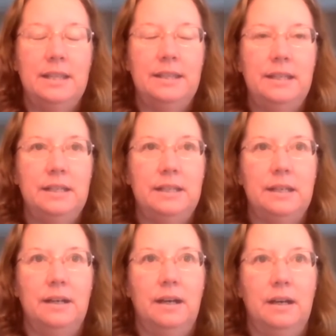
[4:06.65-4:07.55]
I
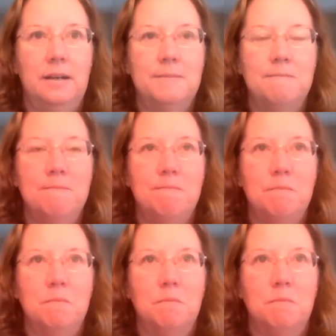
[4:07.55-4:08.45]
think um,
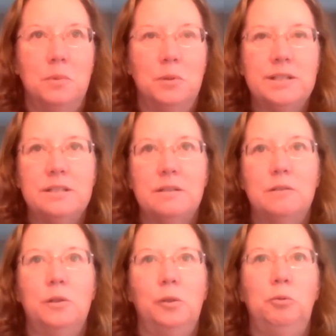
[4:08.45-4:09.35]
more
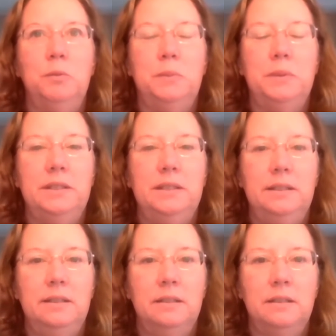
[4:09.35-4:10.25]
so it would
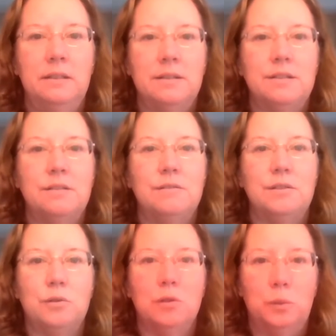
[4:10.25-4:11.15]
be
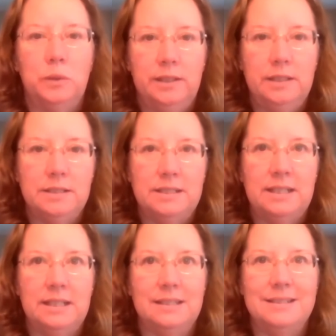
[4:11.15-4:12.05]
students who are willing to
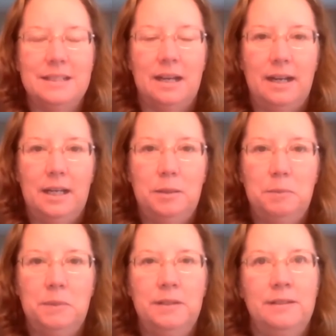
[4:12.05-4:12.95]
take the
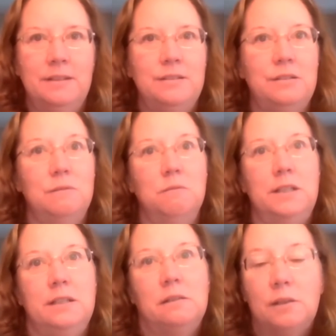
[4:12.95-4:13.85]
time to
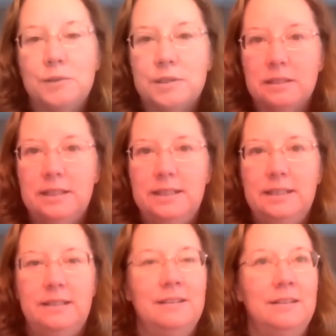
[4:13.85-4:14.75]
read
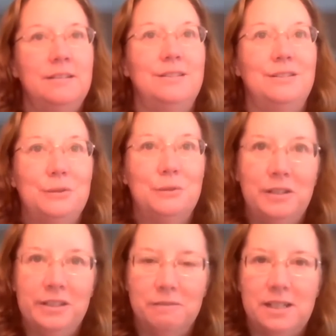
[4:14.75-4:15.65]
closely, to do
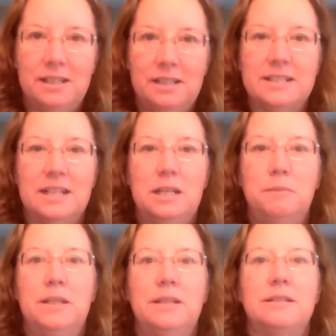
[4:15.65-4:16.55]
all their reading
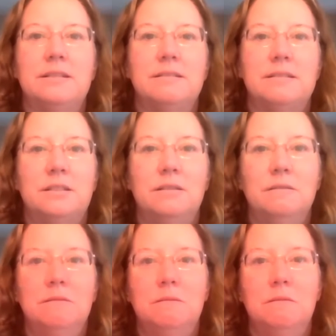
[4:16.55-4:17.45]
assignments,
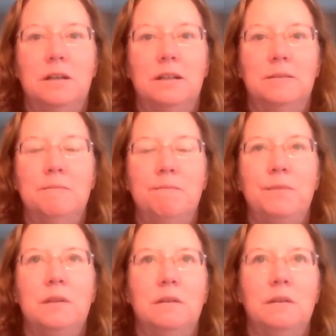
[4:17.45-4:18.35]
to
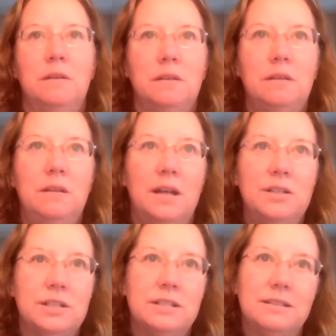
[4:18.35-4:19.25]
um,
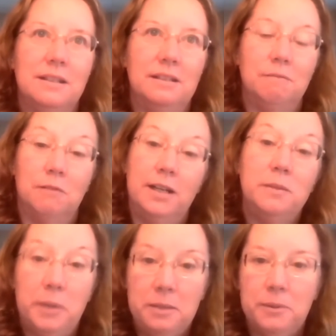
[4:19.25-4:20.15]
not just like
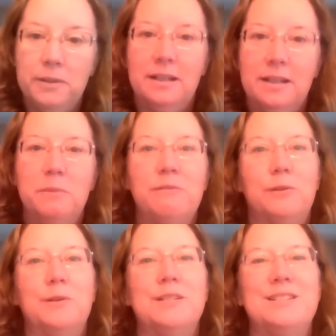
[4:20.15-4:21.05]
write a paper the night
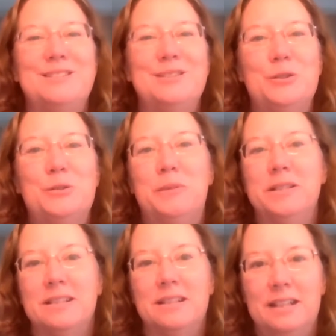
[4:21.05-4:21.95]
before it's due,
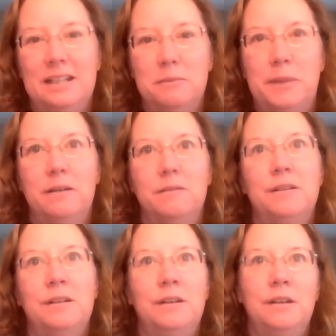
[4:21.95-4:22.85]
but to think
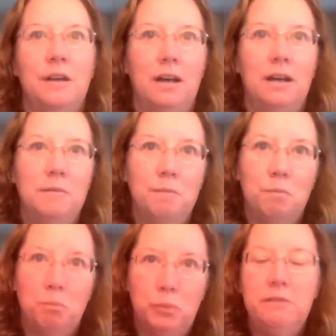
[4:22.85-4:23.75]
about
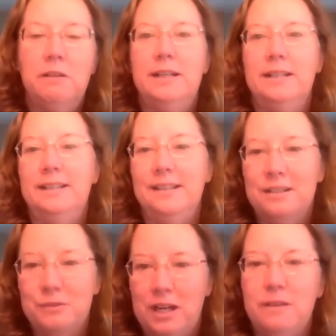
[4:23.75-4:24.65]
um,
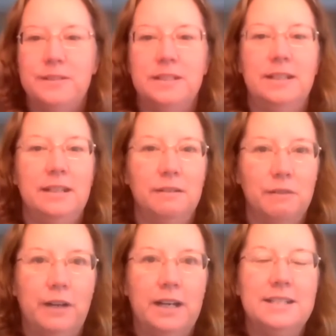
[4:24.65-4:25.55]
pre-writing and drafting
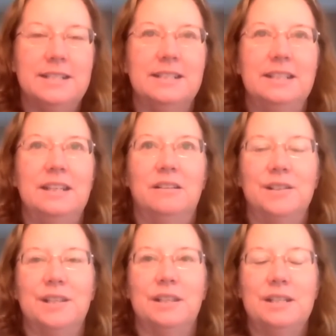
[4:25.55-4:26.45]
and revising and
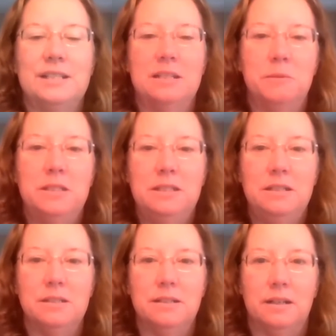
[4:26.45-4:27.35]
all the things that we
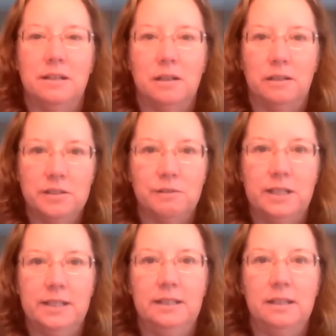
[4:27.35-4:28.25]
teach in our college
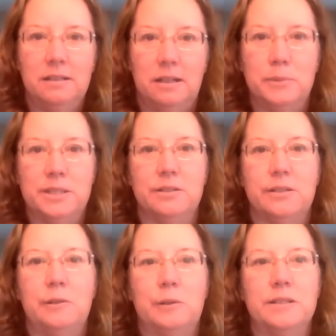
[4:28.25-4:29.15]
writing and
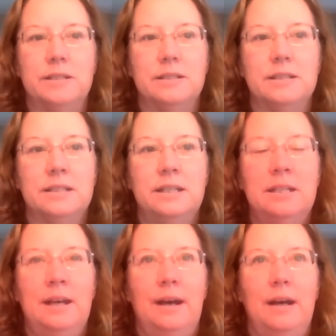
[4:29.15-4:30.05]
composition courses.
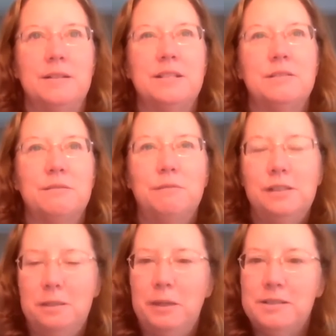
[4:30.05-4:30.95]
Uh, so it's
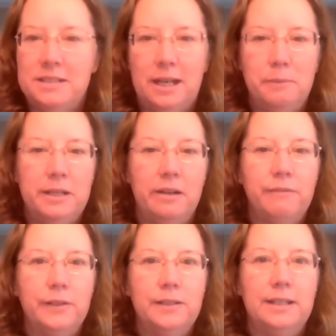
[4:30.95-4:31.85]
really about time and
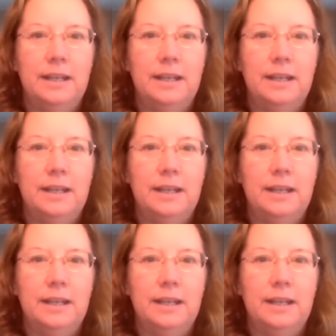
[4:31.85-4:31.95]
effort.